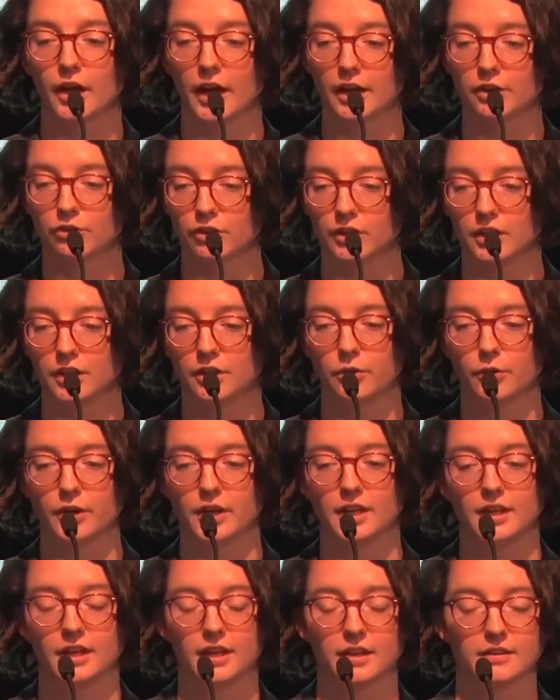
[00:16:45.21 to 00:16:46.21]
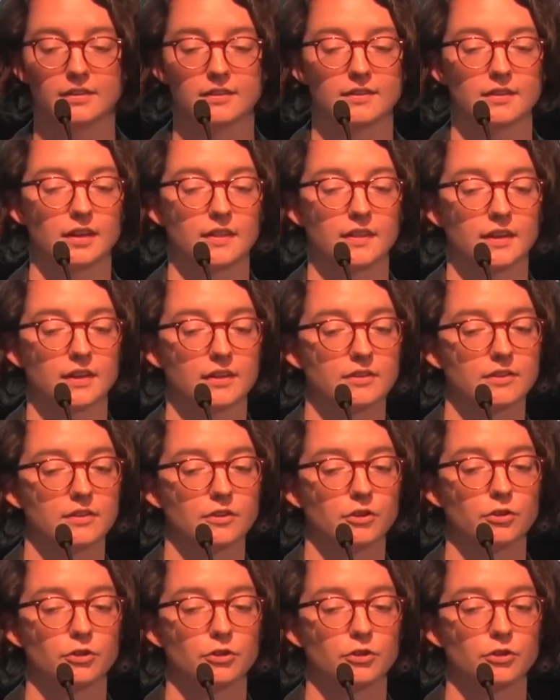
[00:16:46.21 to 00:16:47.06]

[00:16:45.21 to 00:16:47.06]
actually, no, I didn't get to say this.